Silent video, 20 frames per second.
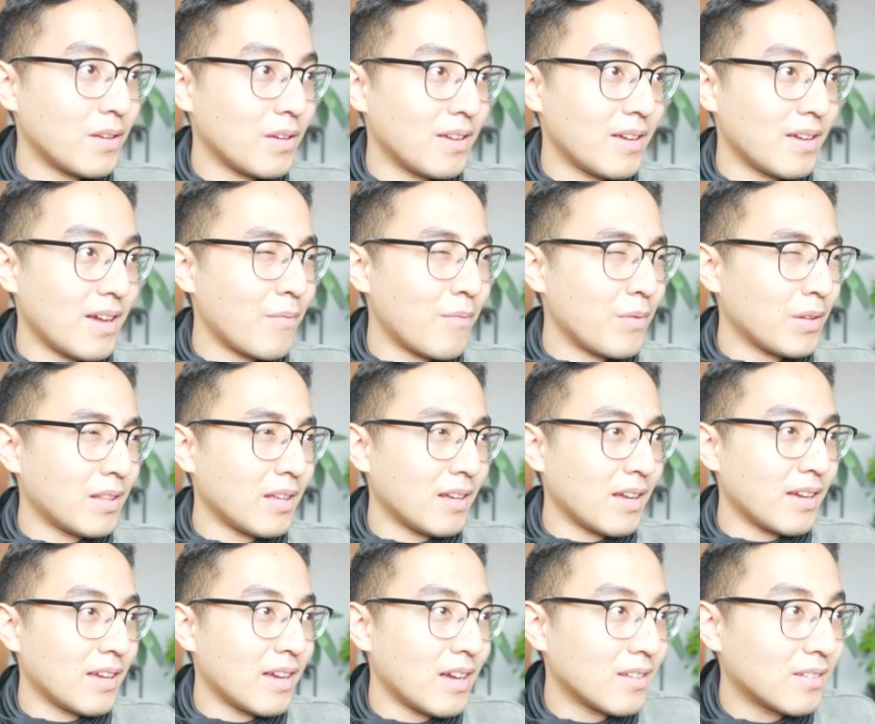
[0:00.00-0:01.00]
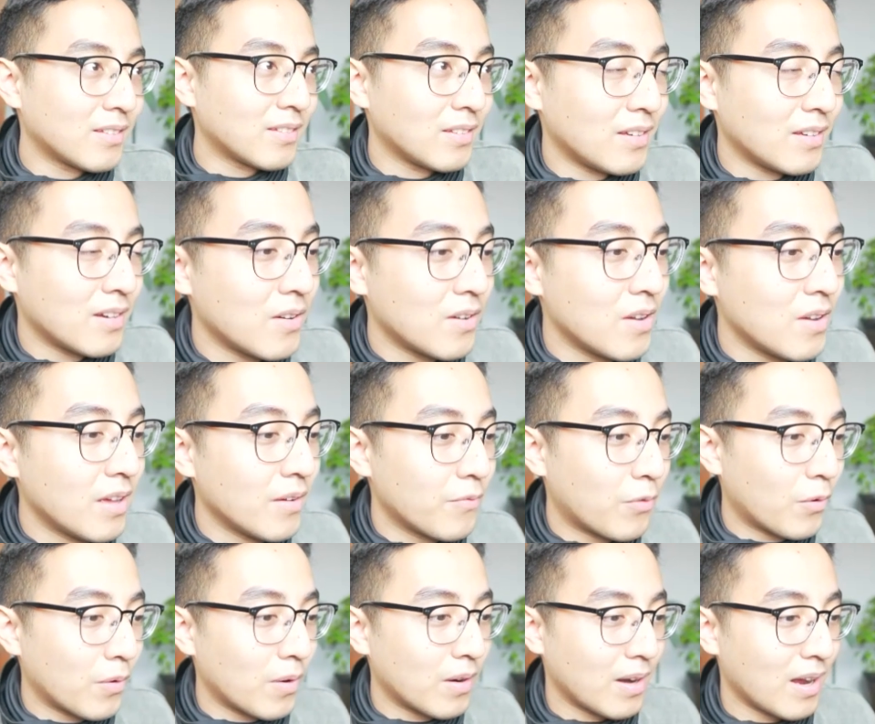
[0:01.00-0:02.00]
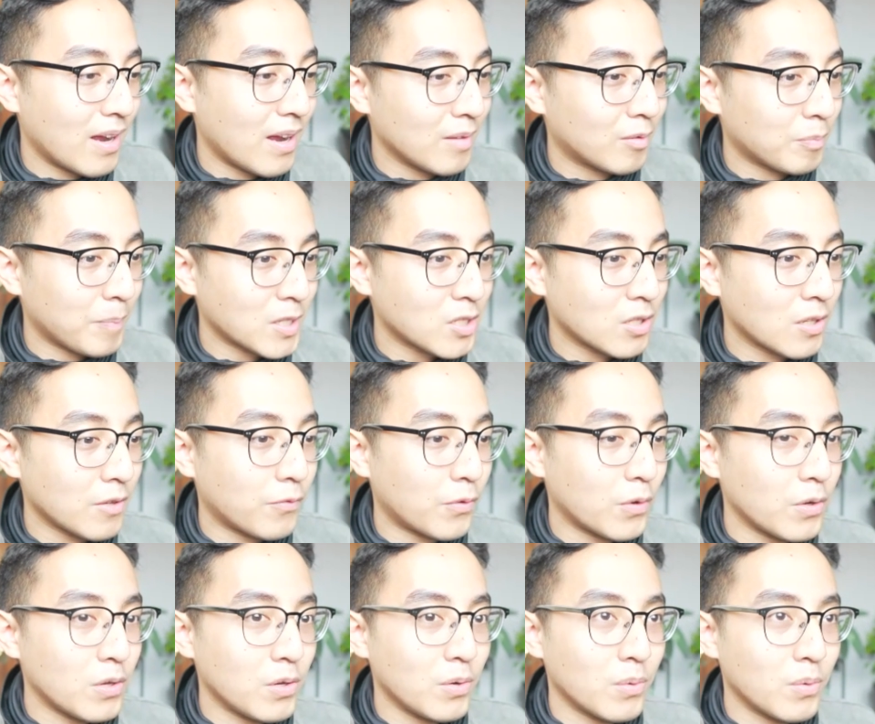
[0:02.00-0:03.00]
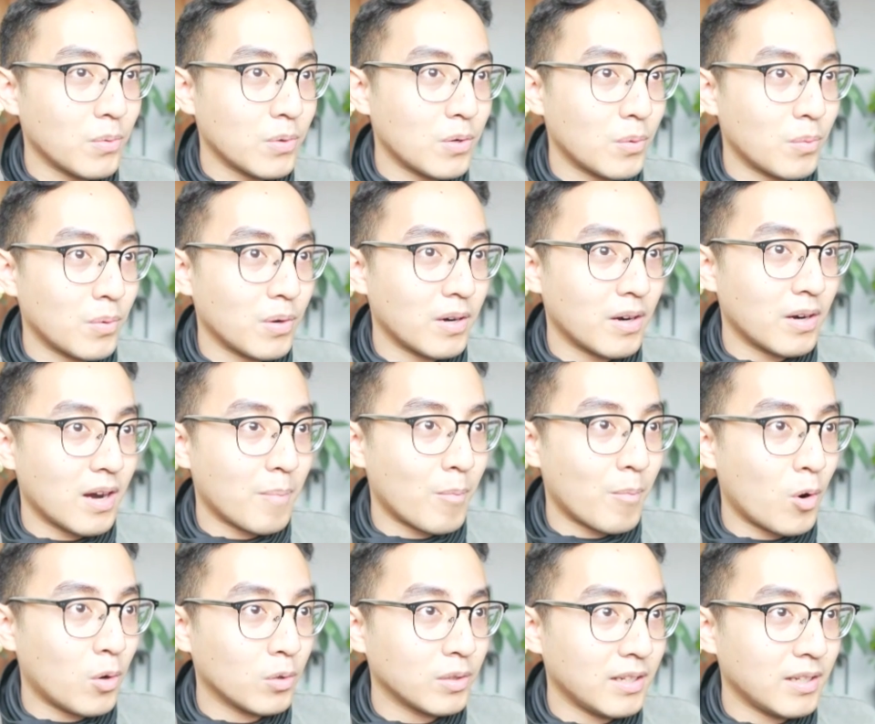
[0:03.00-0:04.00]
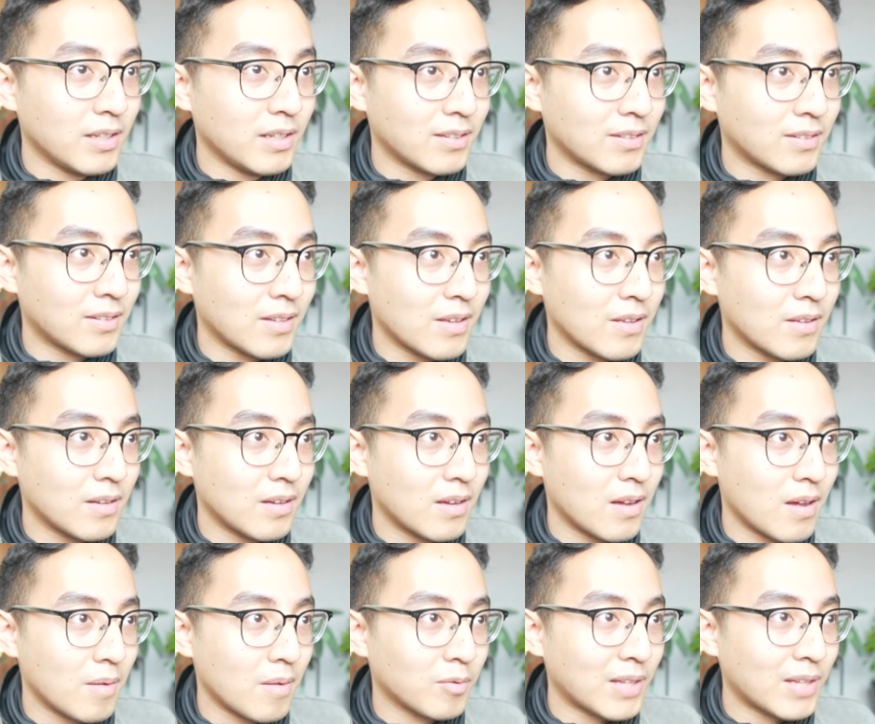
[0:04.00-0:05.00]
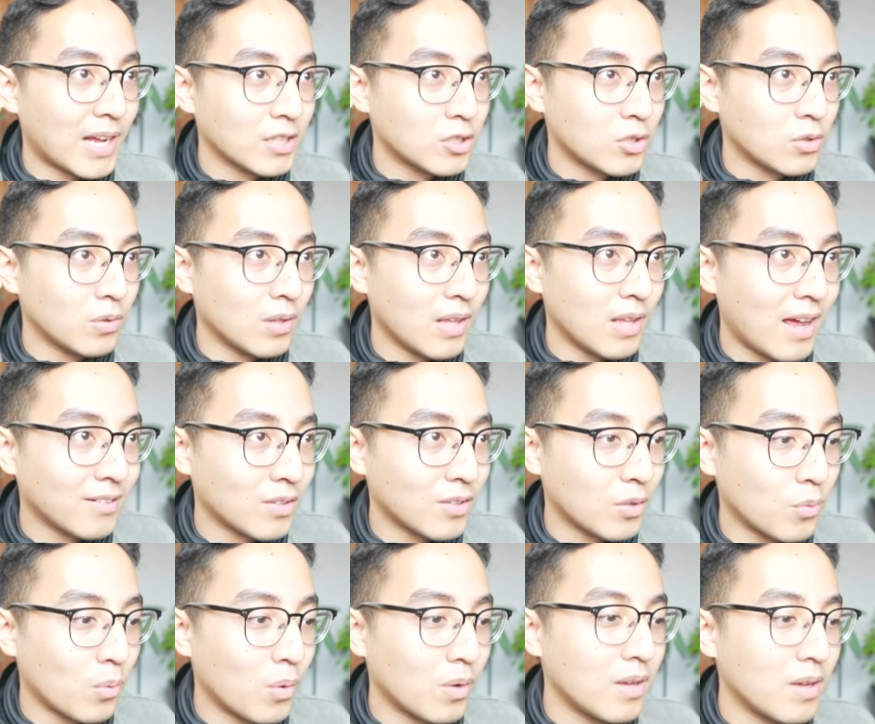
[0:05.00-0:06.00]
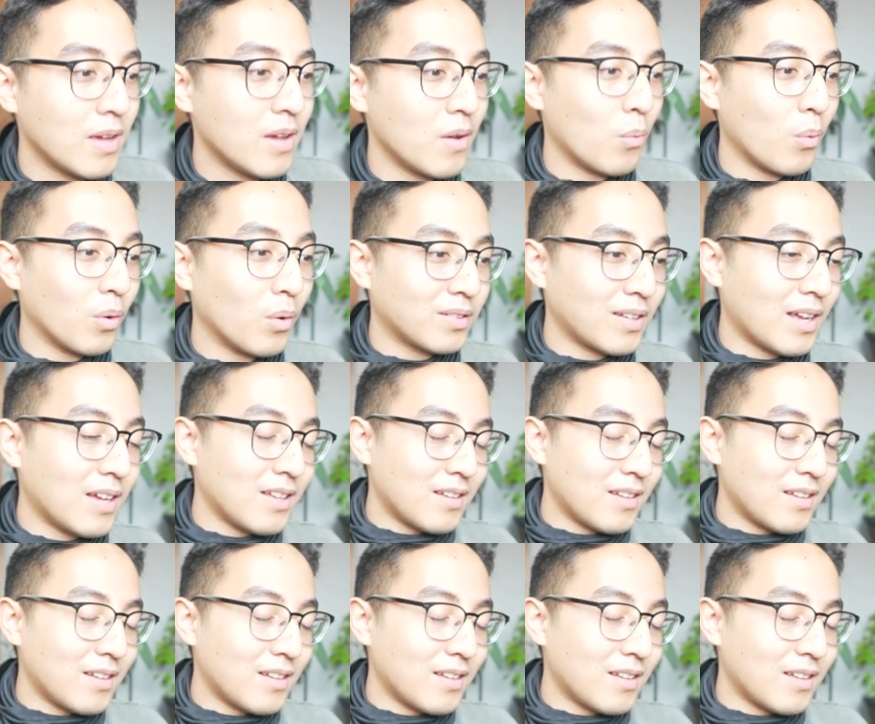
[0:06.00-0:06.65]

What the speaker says: everything. I guess for especially for you, you were holding this style shoot last year. What was that?